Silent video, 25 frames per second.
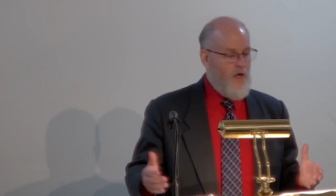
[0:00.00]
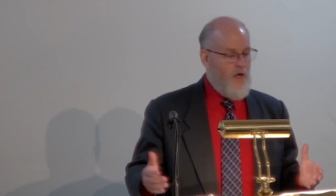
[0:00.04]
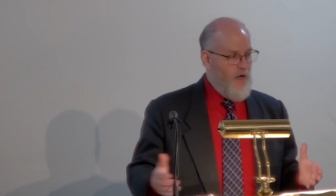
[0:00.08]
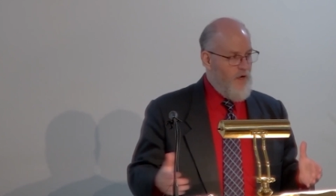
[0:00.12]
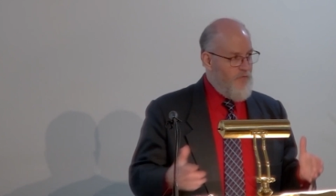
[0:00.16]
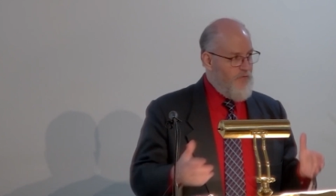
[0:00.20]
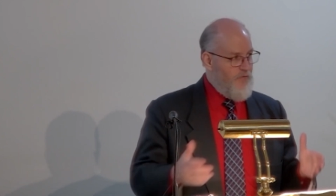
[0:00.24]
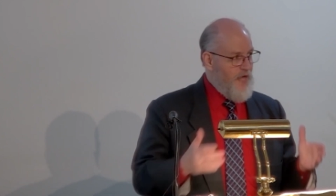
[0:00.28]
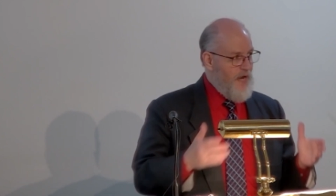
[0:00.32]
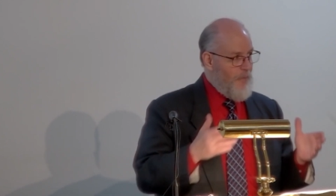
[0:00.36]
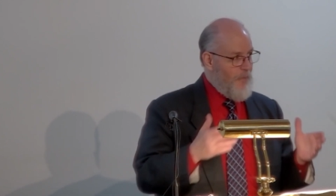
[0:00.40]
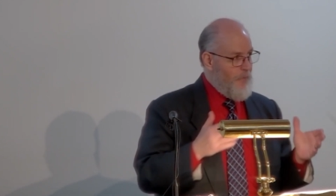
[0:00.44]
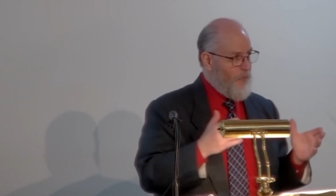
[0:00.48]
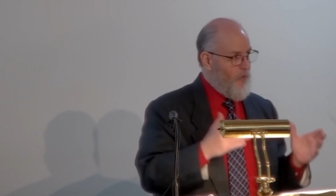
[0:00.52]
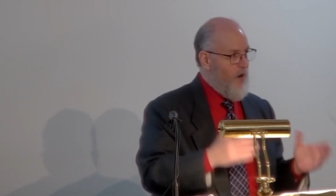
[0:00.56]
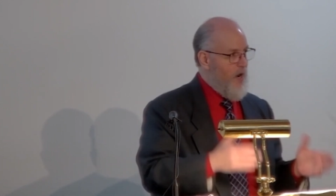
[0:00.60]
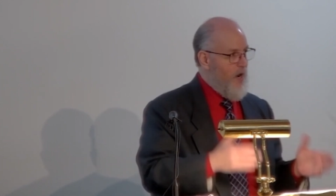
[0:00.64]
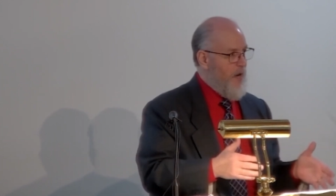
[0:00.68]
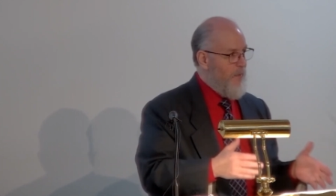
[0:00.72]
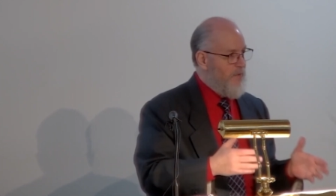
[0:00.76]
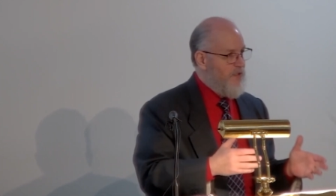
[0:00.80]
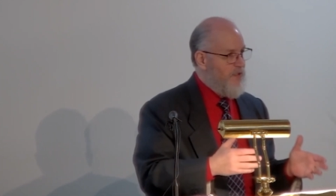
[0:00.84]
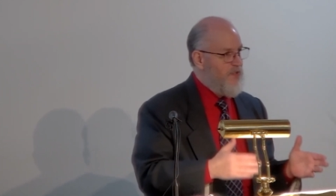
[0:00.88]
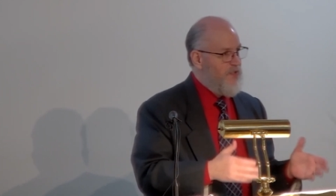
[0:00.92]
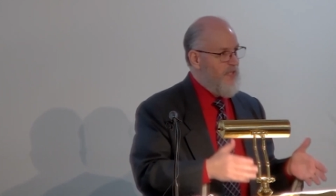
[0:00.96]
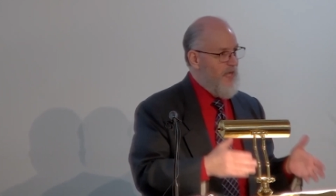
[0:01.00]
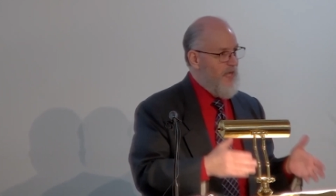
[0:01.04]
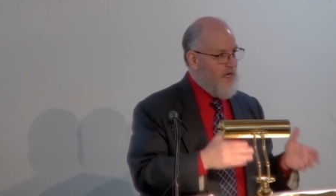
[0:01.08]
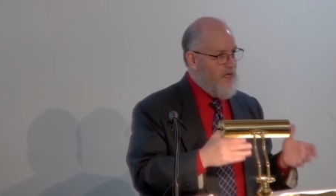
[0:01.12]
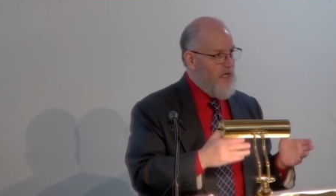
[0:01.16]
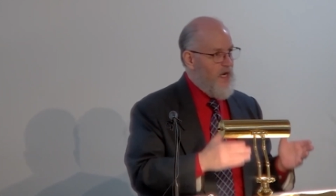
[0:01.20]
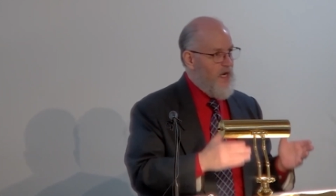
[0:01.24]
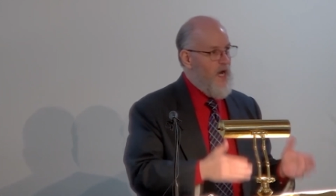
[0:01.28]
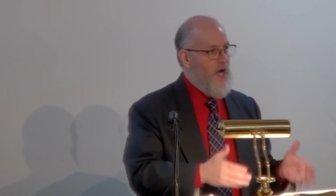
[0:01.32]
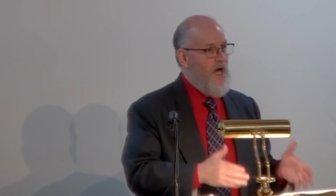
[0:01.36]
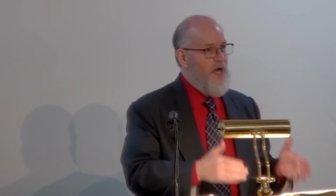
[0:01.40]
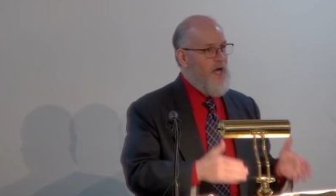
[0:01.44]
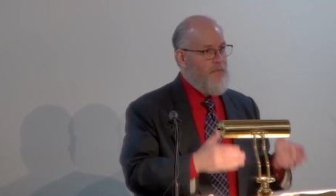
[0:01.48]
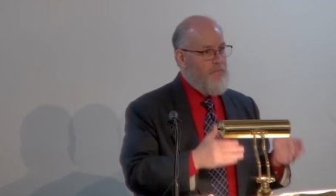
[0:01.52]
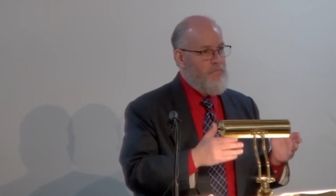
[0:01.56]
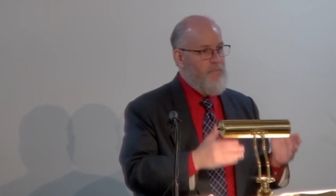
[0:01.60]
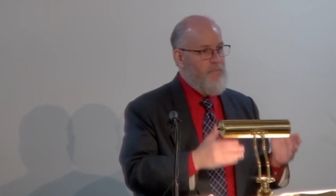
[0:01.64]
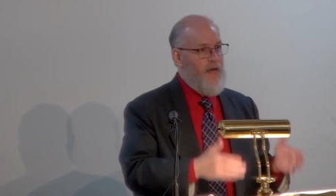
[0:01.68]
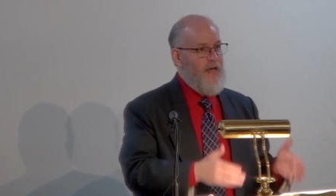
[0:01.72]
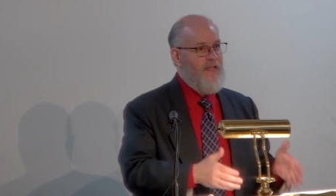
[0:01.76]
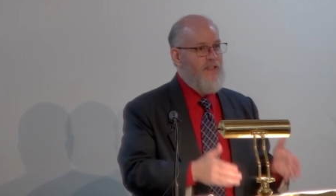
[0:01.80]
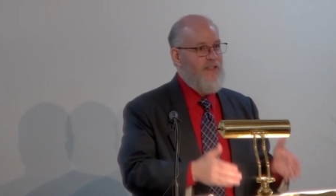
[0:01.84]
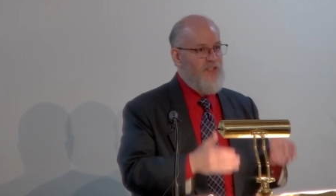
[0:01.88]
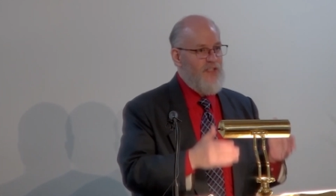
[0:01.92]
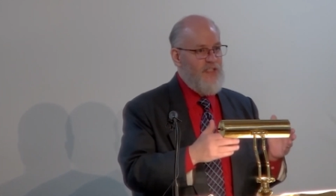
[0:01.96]
of that promise that God
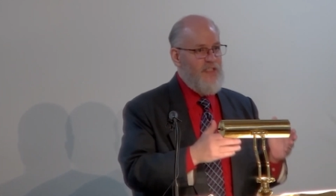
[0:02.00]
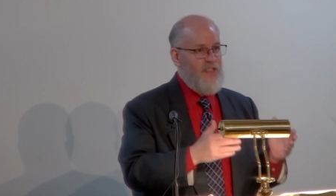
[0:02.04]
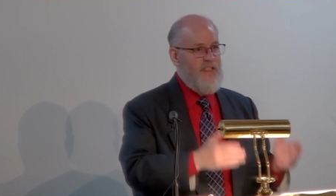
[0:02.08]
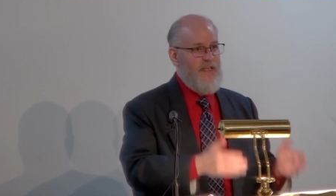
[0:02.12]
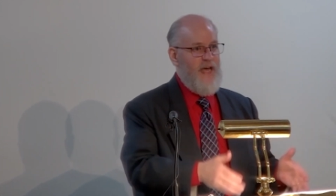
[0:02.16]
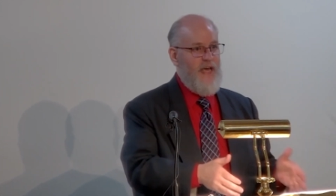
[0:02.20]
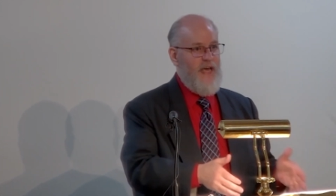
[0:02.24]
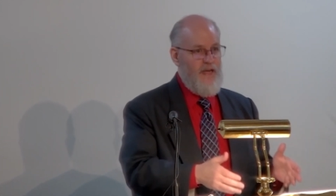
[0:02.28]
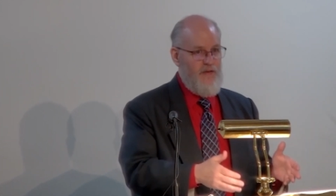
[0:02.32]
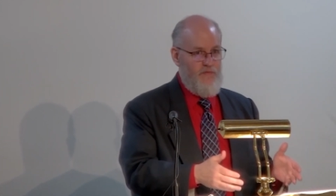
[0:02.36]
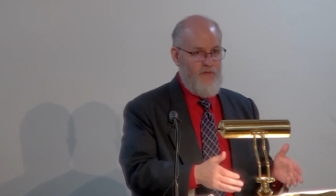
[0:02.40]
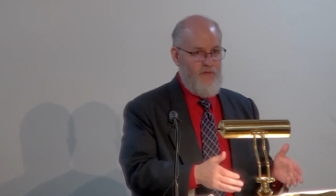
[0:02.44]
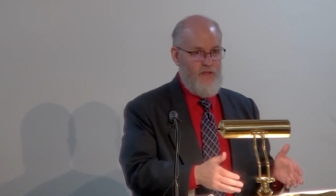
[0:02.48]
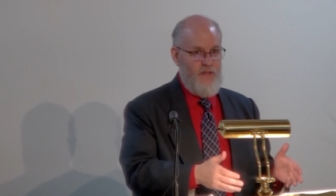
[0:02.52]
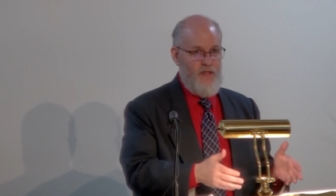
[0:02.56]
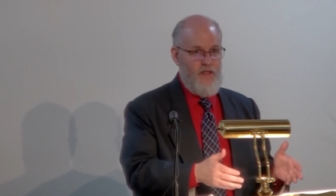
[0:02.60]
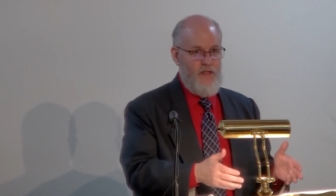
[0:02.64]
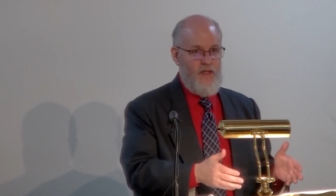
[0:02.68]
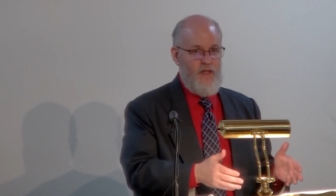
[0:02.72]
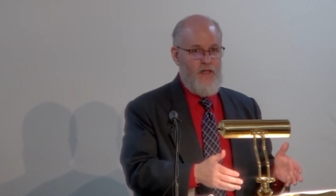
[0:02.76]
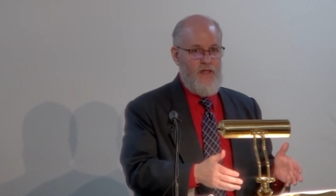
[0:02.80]
made to David